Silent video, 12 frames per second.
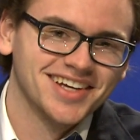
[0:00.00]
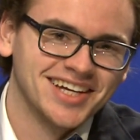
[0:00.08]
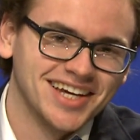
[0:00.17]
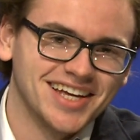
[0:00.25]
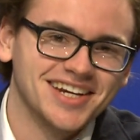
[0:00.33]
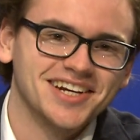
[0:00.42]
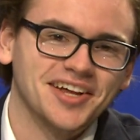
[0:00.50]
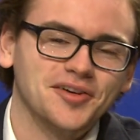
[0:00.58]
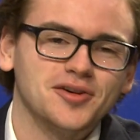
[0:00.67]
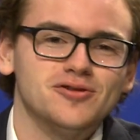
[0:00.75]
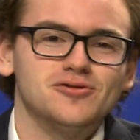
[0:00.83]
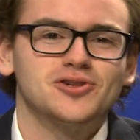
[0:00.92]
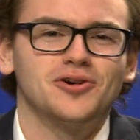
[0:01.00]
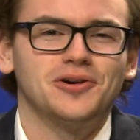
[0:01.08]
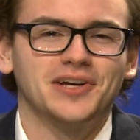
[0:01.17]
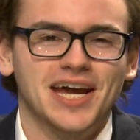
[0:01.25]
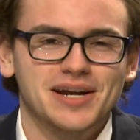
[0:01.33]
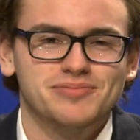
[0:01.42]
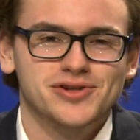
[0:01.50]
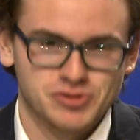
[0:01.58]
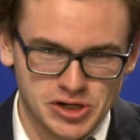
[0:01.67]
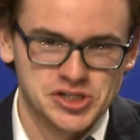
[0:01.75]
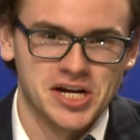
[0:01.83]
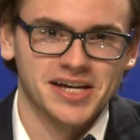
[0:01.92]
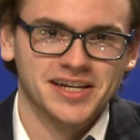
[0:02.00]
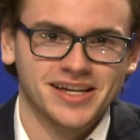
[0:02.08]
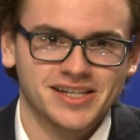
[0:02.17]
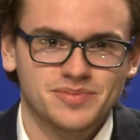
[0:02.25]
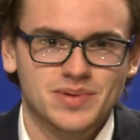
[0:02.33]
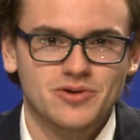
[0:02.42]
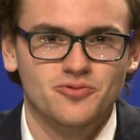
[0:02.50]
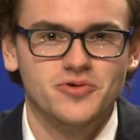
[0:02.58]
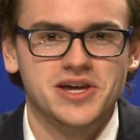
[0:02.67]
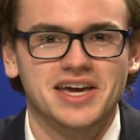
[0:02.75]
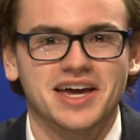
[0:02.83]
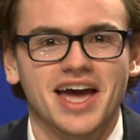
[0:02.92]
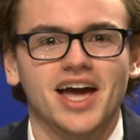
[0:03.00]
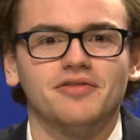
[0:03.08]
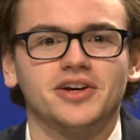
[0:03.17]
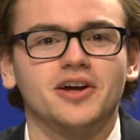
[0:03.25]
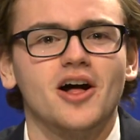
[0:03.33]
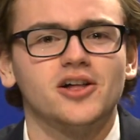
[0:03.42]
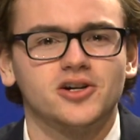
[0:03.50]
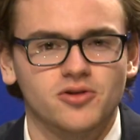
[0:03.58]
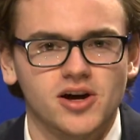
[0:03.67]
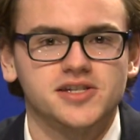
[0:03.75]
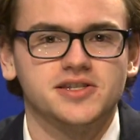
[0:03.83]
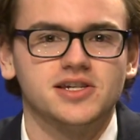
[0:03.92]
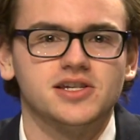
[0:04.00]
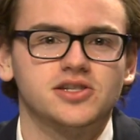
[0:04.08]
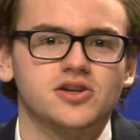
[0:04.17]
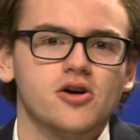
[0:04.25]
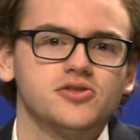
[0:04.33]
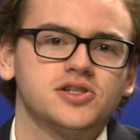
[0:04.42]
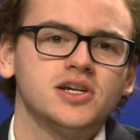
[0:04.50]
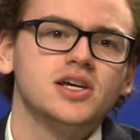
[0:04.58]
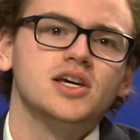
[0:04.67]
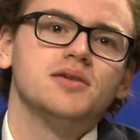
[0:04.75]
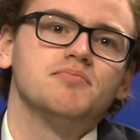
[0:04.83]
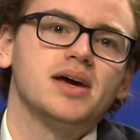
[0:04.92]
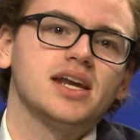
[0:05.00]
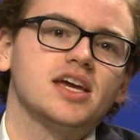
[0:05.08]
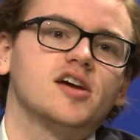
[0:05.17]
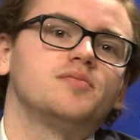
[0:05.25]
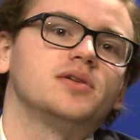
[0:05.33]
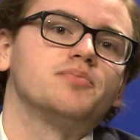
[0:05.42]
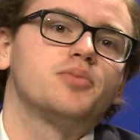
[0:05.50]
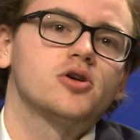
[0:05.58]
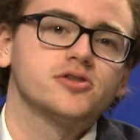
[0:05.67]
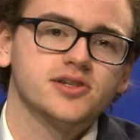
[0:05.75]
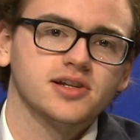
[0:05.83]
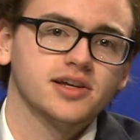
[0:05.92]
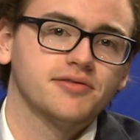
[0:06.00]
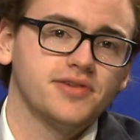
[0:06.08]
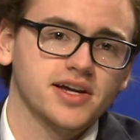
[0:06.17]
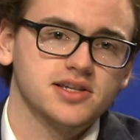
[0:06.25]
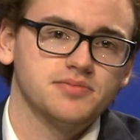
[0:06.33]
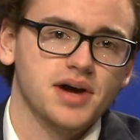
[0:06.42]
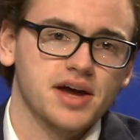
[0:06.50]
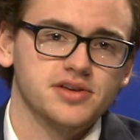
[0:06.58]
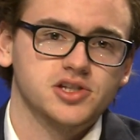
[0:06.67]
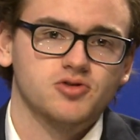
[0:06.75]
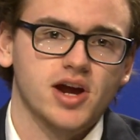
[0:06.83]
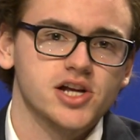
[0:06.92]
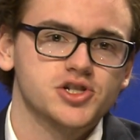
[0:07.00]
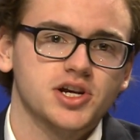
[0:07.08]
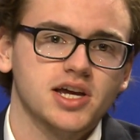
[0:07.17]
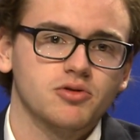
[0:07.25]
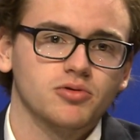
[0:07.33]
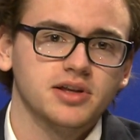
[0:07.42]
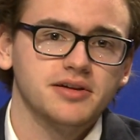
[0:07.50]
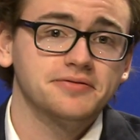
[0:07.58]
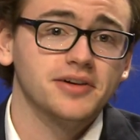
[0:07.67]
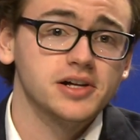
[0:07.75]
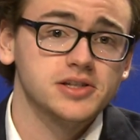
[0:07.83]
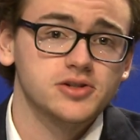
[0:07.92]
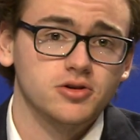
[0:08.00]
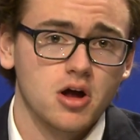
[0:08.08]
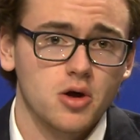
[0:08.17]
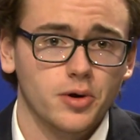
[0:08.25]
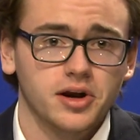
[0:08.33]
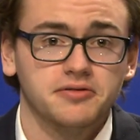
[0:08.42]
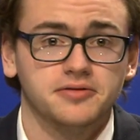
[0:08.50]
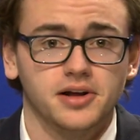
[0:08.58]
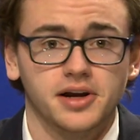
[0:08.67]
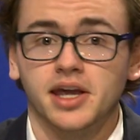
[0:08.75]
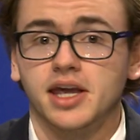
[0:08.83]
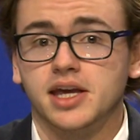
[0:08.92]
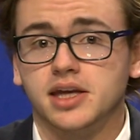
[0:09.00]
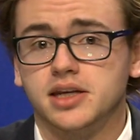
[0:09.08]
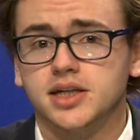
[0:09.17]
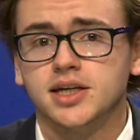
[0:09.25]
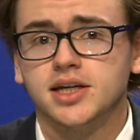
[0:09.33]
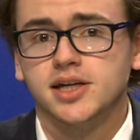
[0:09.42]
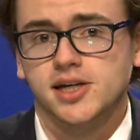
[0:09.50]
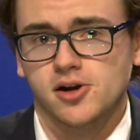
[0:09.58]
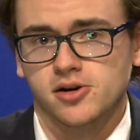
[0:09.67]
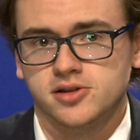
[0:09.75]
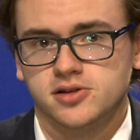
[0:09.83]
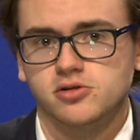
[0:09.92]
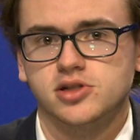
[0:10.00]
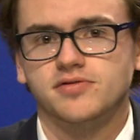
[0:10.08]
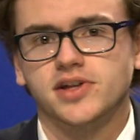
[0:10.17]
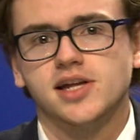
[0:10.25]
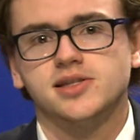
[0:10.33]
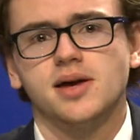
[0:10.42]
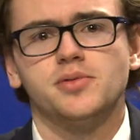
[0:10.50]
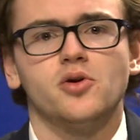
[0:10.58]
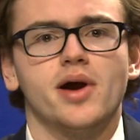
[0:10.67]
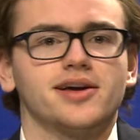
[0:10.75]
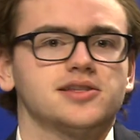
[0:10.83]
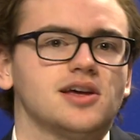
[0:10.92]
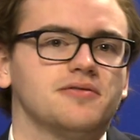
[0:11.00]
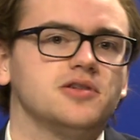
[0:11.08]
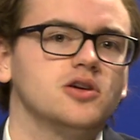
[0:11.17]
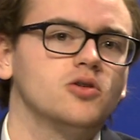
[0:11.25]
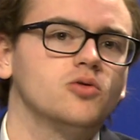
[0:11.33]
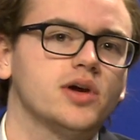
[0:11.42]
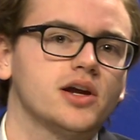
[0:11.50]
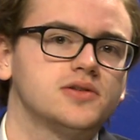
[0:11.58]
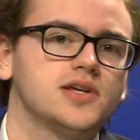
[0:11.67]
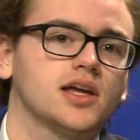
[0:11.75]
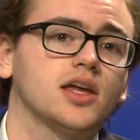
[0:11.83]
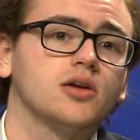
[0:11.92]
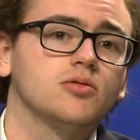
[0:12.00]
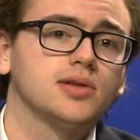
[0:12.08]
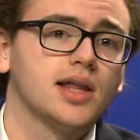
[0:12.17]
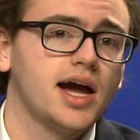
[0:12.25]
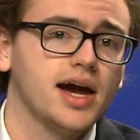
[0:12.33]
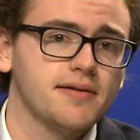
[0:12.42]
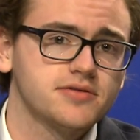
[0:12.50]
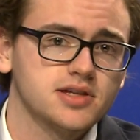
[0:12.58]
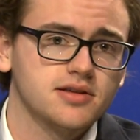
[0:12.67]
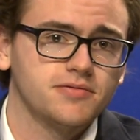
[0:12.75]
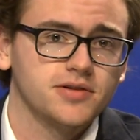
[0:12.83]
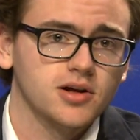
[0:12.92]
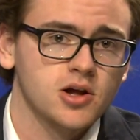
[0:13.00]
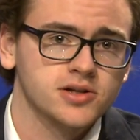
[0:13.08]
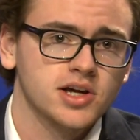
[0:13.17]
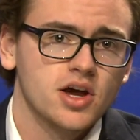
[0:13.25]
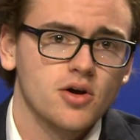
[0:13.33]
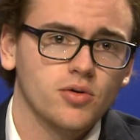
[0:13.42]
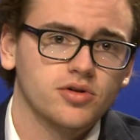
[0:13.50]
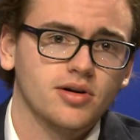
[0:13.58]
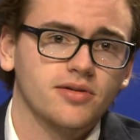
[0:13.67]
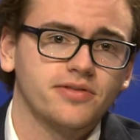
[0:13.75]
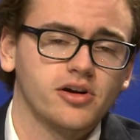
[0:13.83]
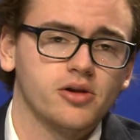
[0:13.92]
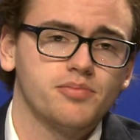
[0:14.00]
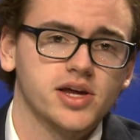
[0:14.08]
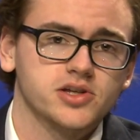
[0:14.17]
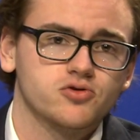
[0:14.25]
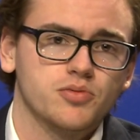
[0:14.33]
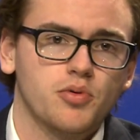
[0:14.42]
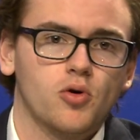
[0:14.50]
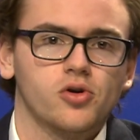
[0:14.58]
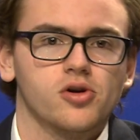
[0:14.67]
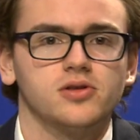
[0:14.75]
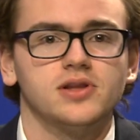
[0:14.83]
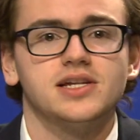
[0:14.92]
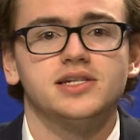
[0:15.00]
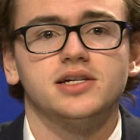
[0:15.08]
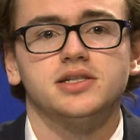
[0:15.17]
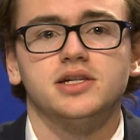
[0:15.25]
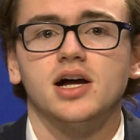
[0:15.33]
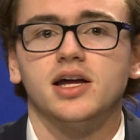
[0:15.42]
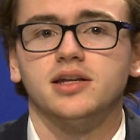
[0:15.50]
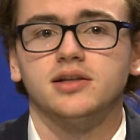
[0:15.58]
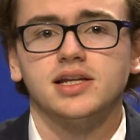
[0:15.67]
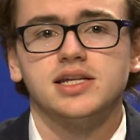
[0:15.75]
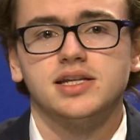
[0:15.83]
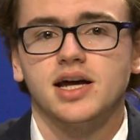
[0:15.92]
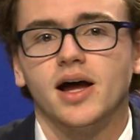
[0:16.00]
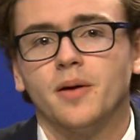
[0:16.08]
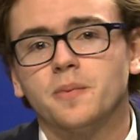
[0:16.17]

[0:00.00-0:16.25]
And in other news, Hurricane Patricia has been wreaking havoc all across the East Coast. Many have been personally affected by this tragedy, and relief funds are already flooding in. Here exclusively on WXFU, we are taking you live to the field with our very best reporter, Linda Dunn. Linda.